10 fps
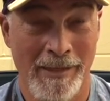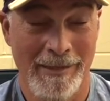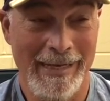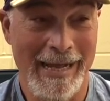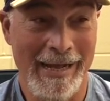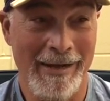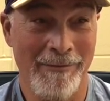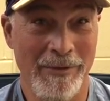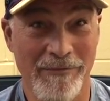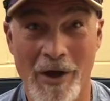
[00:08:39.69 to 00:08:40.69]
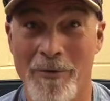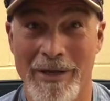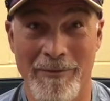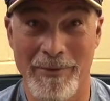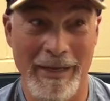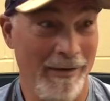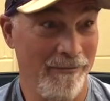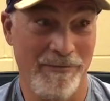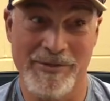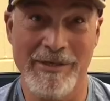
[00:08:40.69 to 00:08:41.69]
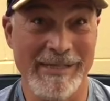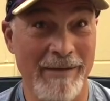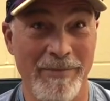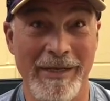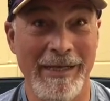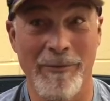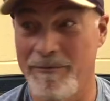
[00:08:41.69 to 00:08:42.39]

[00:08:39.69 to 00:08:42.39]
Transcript: Now and since I've been here,